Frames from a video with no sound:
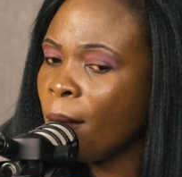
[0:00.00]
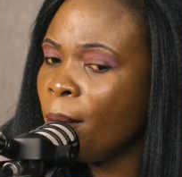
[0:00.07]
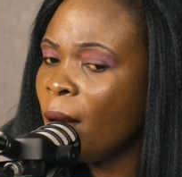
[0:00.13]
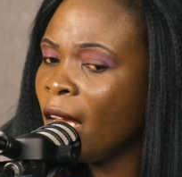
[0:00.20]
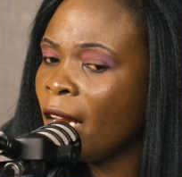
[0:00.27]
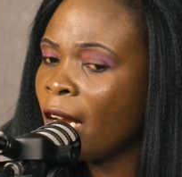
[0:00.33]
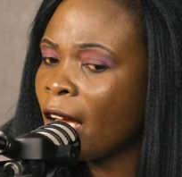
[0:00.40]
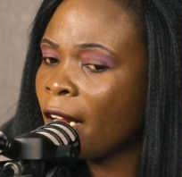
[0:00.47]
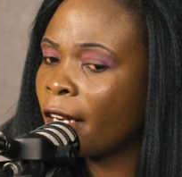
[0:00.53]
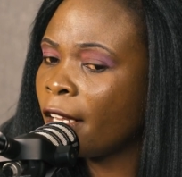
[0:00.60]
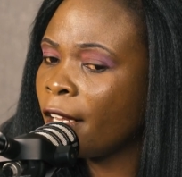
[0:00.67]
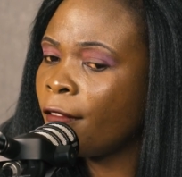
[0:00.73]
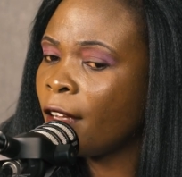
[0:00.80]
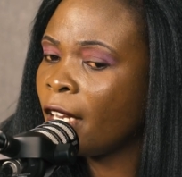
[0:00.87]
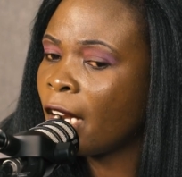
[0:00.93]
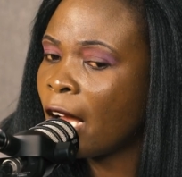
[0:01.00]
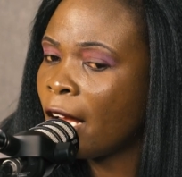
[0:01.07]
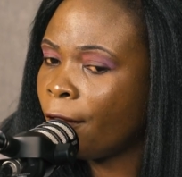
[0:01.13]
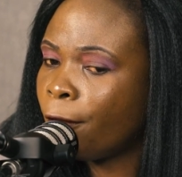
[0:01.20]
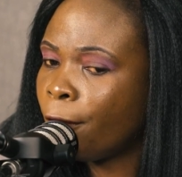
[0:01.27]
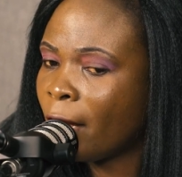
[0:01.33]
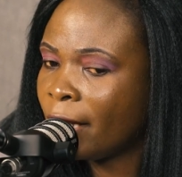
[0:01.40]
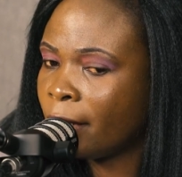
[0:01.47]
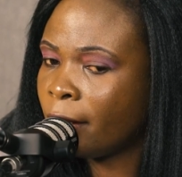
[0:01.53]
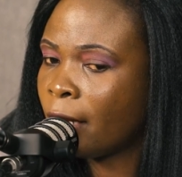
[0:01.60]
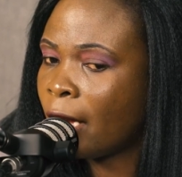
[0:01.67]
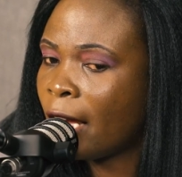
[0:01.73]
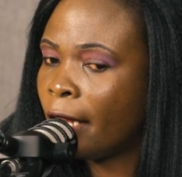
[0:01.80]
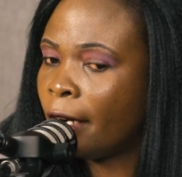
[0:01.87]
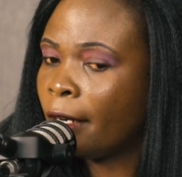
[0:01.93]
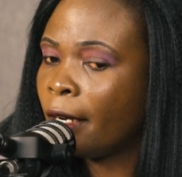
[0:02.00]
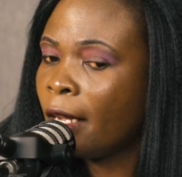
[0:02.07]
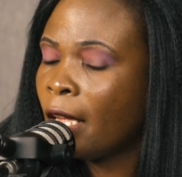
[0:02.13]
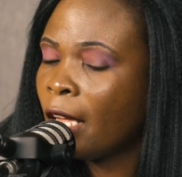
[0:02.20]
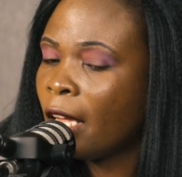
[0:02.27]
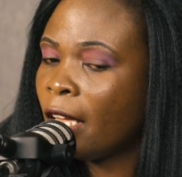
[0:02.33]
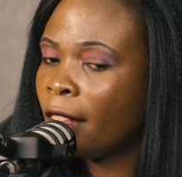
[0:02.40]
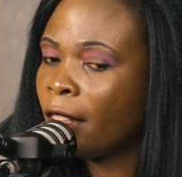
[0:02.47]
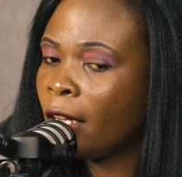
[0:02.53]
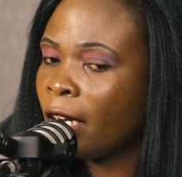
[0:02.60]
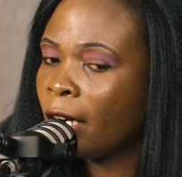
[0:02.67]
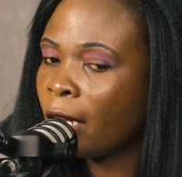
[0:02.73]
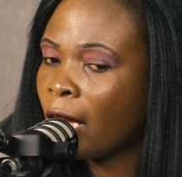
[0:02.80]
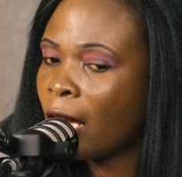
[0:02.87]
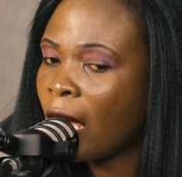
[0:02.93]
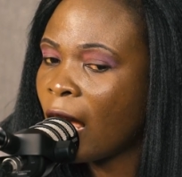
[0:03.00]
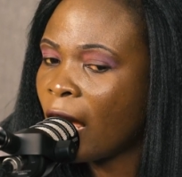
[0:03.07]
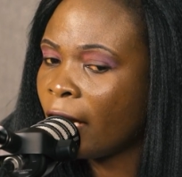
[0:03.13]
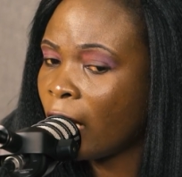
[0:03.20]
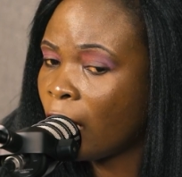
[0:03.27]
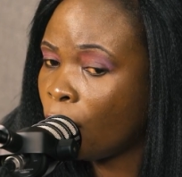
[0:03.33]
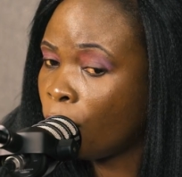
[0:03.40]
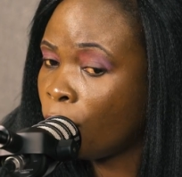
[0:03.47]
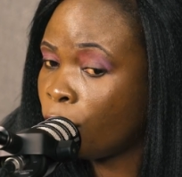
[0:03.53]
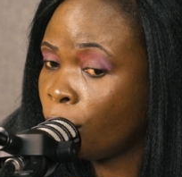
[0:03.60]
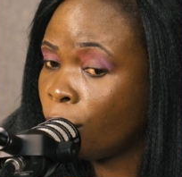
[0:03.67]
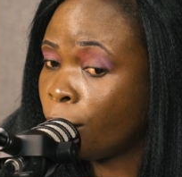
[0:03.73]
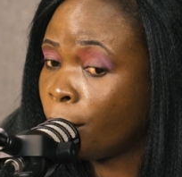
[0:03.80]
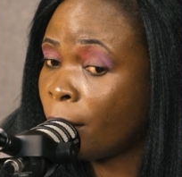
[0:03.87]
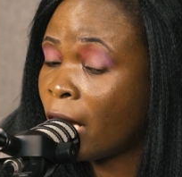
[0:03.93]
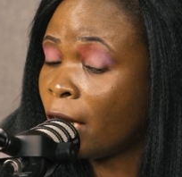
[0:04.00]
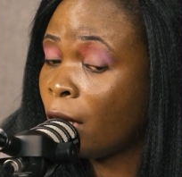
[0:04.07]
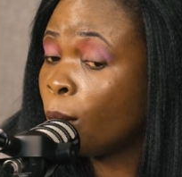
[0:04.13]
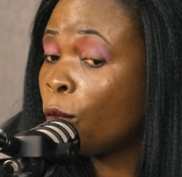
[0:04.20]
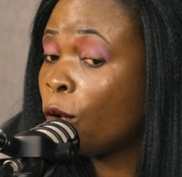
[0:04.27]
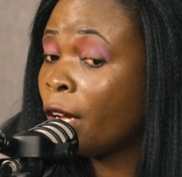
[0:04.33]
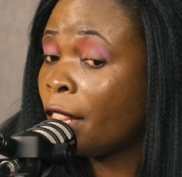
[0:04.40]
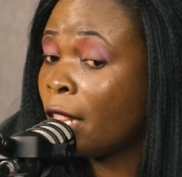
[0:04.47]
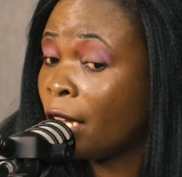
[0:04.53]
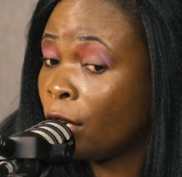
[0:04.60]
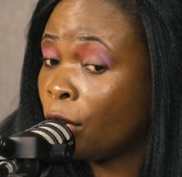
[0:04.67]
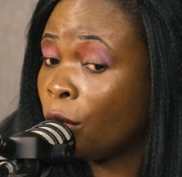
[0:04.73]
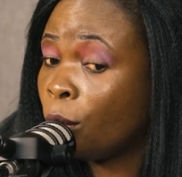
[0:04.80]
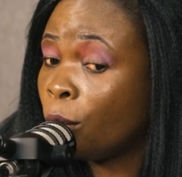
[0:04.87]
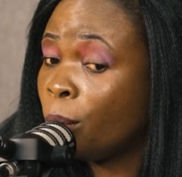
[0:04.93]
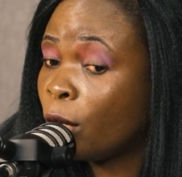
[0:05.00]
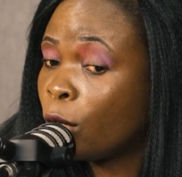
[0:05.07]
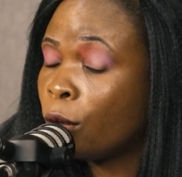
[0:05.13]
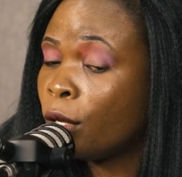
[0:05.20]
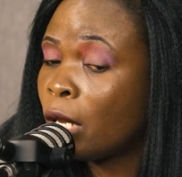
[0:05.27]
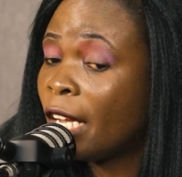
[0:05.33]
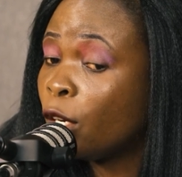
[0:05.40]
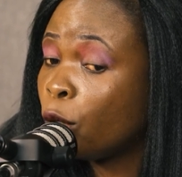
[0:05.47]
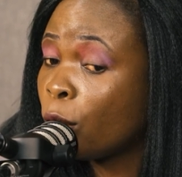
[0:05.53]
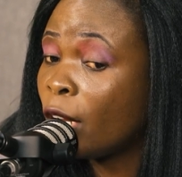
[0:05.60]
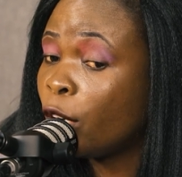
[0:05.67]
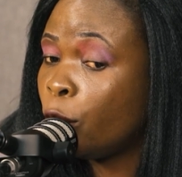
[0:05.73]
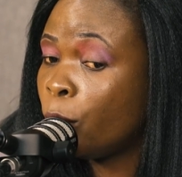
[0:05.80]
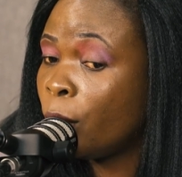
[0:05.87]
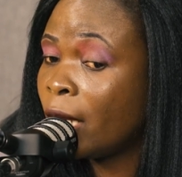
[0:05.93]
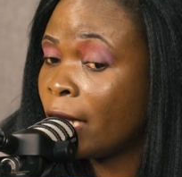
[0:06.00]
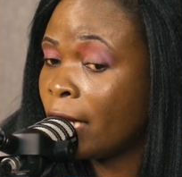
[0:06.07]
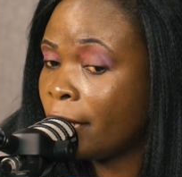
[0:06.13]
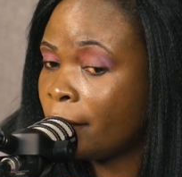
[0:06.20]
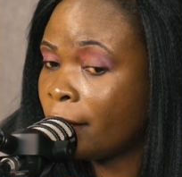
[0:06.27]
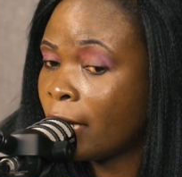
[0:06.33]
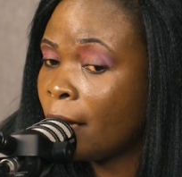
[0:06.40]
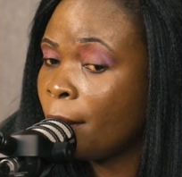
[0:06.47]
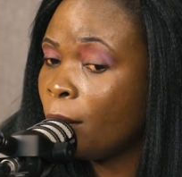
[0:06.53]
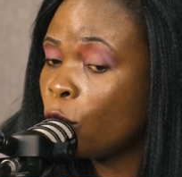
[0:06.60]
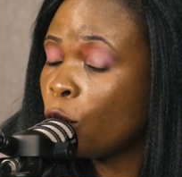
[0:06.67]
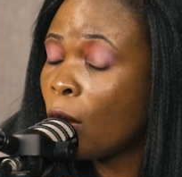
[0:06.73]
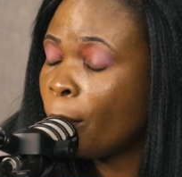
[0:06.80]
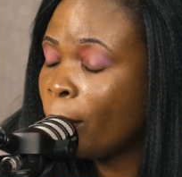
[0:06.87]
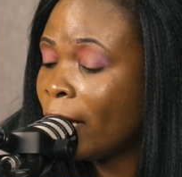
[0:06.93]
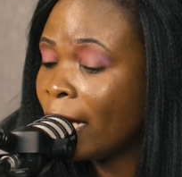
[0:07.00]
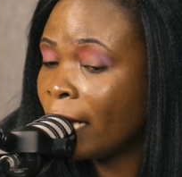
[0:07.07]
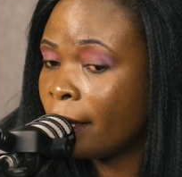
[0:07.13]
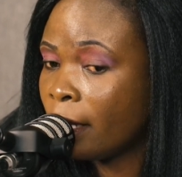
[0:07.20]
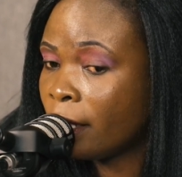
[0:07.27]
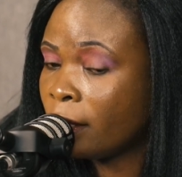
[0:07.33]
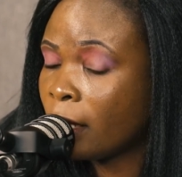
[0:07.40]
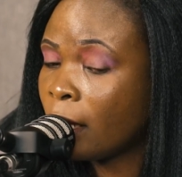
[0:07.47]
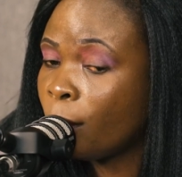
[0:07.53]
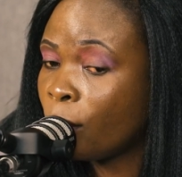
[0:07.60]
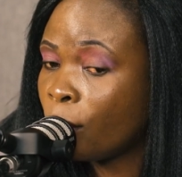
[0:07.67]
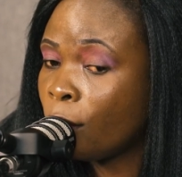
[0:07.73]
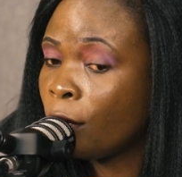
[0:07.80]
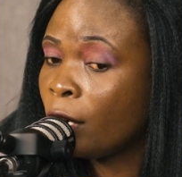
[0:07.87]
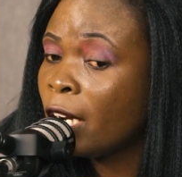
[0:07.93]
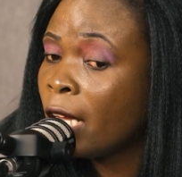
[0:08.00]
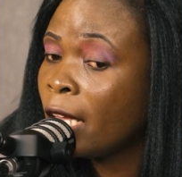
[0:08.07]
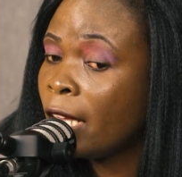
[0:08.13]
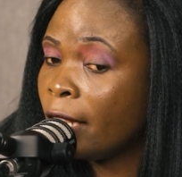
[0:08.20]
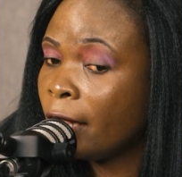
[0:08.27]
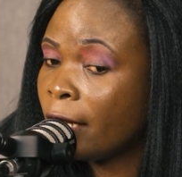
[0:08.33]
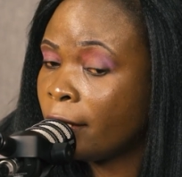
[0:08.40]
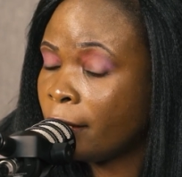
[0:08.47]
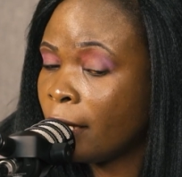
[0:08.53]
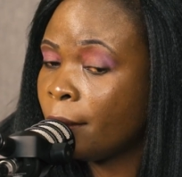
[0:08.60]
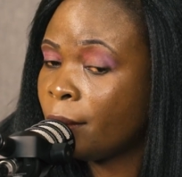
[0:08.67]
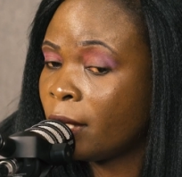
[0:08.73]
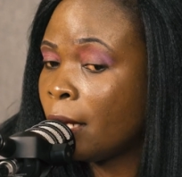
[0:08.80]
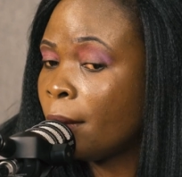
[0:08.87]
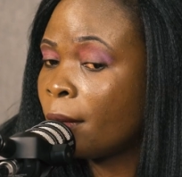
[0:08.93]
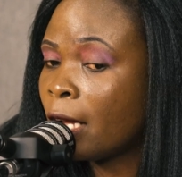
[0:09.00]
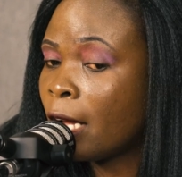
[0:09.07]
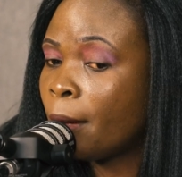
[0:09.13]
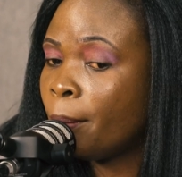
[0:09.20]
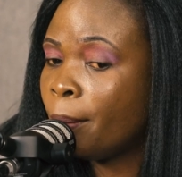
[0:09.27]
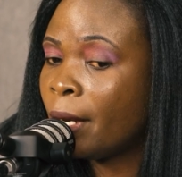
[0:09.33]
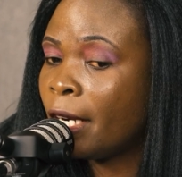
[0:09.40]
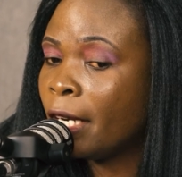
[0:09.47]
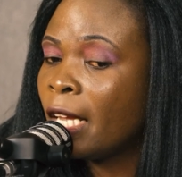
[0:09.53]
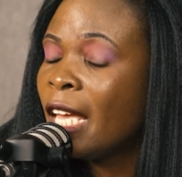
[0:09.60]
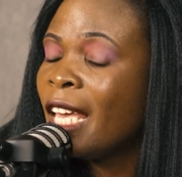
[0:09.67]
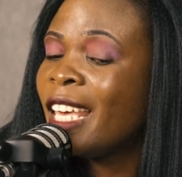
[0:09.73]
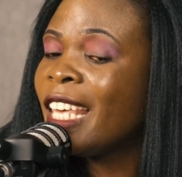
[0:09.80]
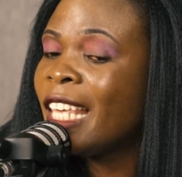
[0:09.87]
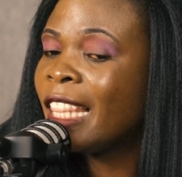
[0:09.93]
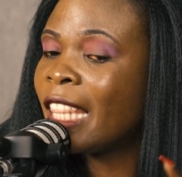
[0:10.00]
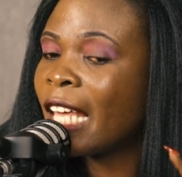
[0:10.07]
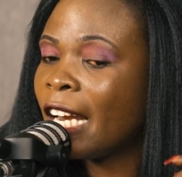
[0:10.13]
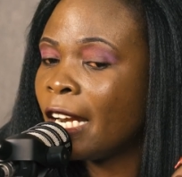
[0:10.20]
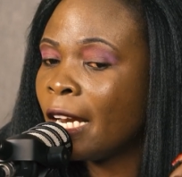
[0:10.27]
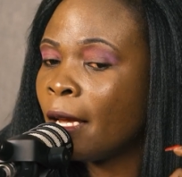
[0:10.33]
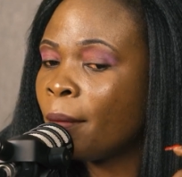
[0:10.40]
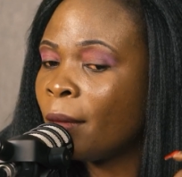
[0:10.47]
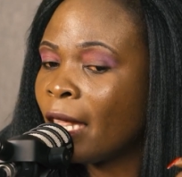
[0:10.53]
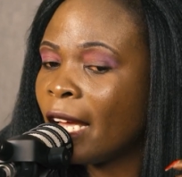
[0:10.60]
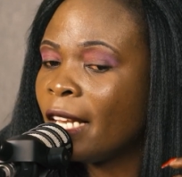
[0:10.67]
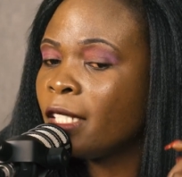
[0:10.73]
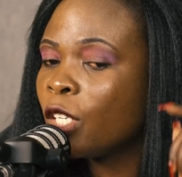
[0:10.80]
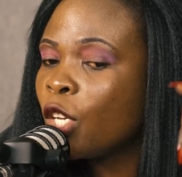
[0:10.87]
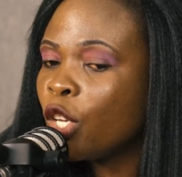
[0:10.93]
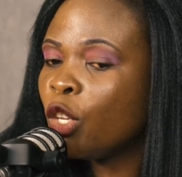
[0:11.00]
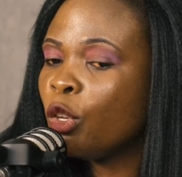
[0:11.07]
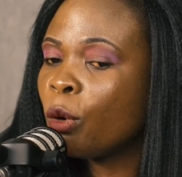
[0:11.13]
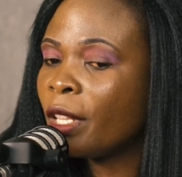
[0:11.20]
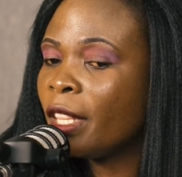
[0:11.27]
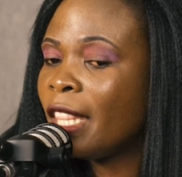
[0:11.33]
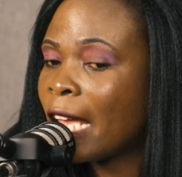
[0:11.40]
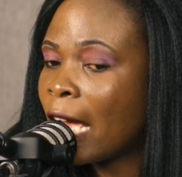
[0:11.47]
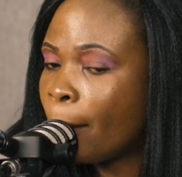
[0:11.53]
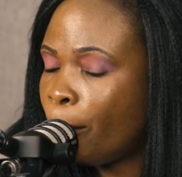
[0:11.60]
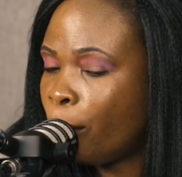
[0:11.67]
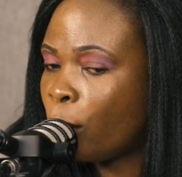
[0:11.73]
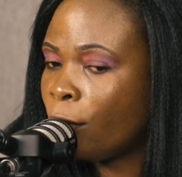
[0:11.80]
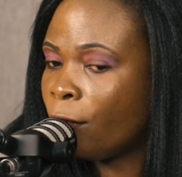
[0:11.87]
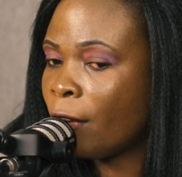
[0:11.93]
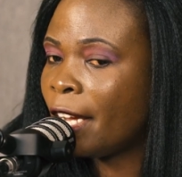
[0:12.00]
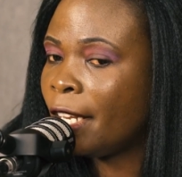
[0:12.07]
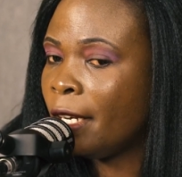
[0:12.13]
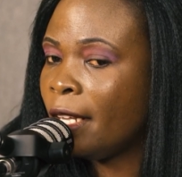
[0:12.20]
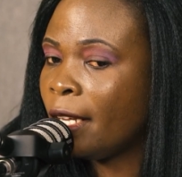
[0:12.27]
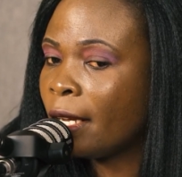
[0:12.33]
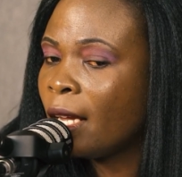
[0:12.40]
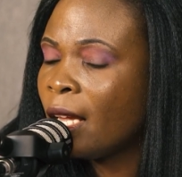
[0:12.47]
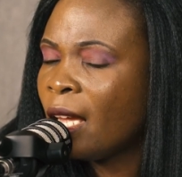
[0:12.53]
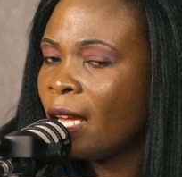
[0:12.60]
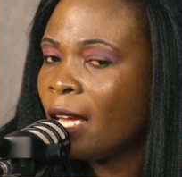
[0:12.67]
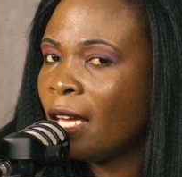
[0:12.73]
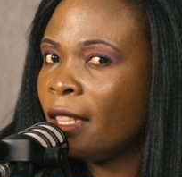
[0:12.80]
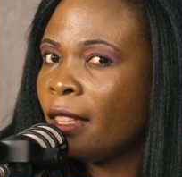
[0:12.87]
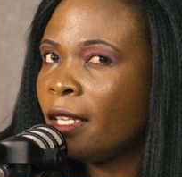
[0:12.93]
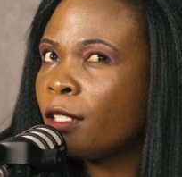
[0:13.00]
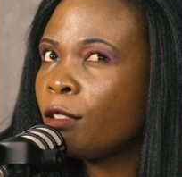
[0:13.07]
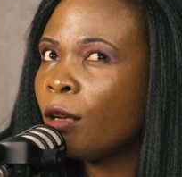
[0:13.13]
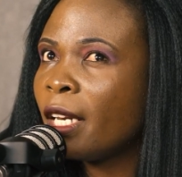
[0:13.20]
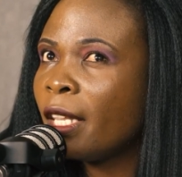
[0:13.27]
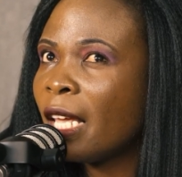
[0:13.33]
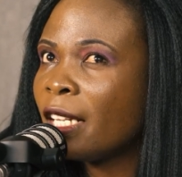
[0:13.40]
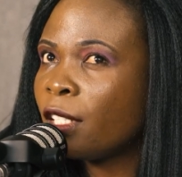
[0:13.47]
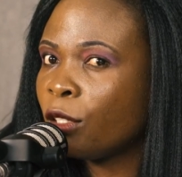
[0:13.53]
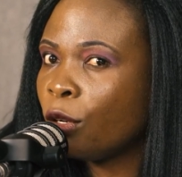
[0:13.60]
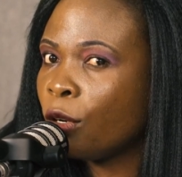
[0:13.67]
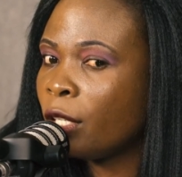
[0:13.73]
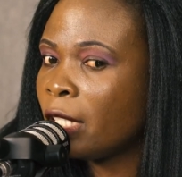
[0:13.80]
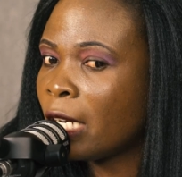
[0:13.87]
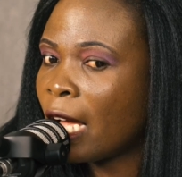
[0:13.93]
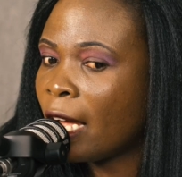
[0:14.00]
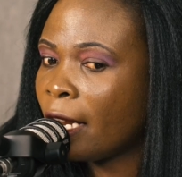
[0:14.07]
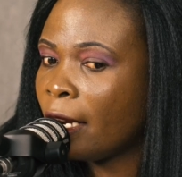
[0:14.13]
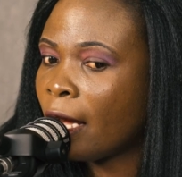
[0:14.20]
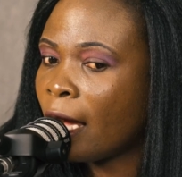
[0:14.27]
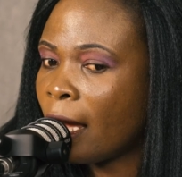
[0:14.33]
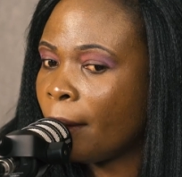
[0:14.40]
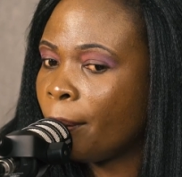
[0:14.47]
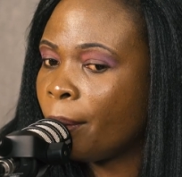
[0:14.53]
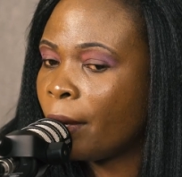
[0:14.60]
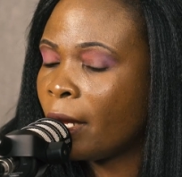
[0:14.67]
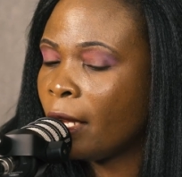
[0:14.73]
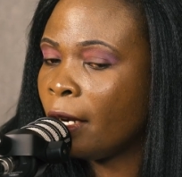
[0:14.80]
men are given first hand and they'll earn a lot of money more than you, because and you are doing the same, you are playing the same role in the same company in the name that they are providing, and this one does not add up.